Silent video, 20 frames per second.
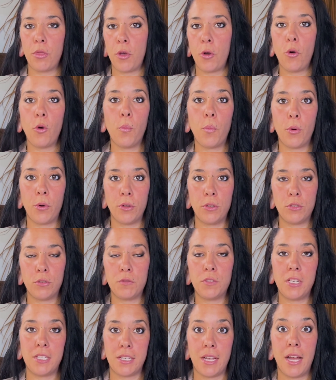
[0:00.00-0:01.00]
the whole point
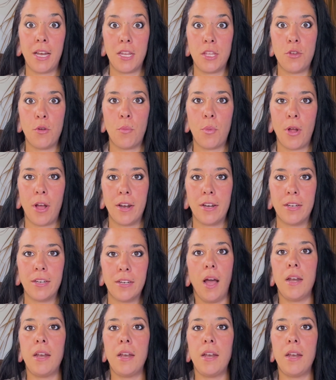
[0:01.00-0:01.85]
of designing your brand.